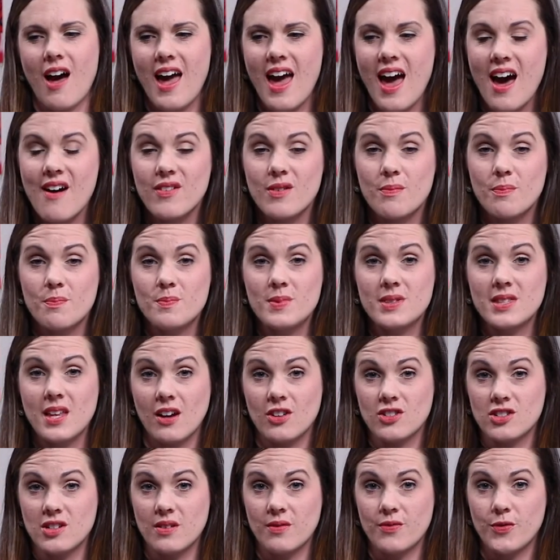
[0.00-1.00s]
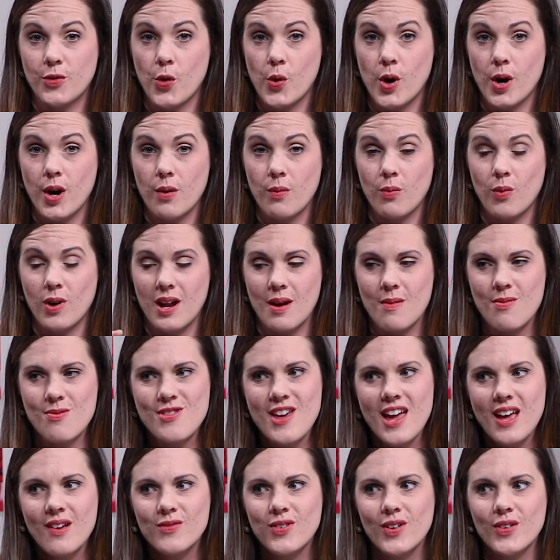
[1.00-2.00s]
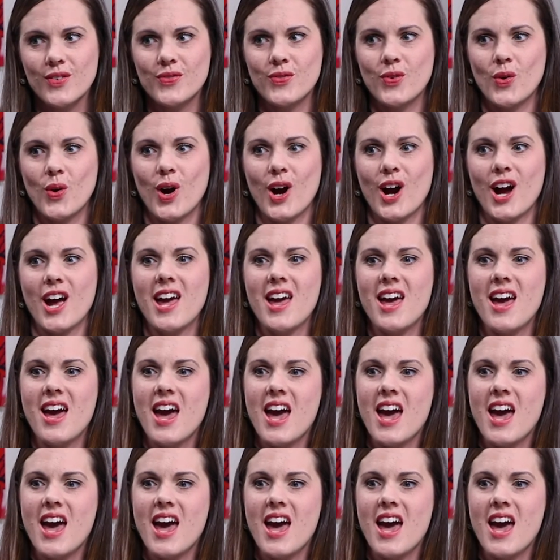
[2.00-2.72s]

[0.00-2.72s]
I have a section for what I'm thankful for.